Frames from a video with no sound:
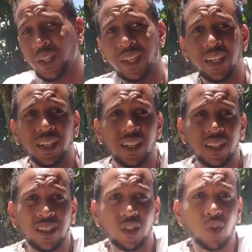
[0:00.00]

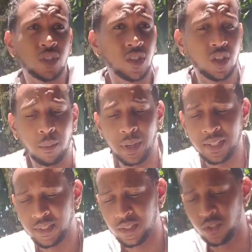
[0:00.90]
it can cause a lot of
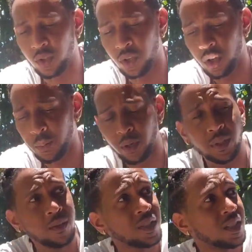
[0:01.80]
mites, you know, a lot of
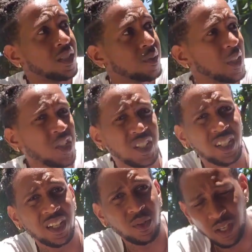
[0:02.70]
problems, especially
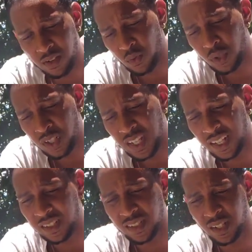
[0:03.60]
now that we have the wooden
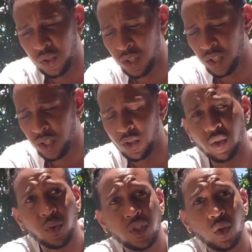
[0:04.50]
kennels now, you
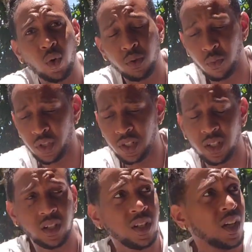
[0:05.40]
know, which could hold
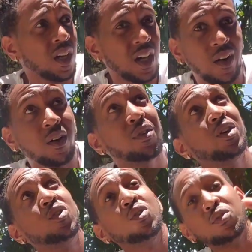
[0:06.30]
moisture. However,
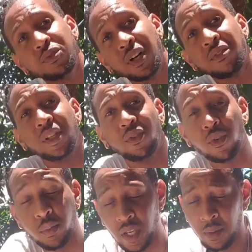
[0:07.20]
you know, thankfully
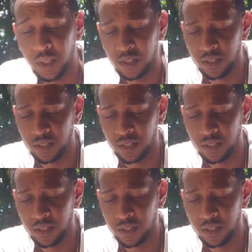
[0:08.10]
for me, I built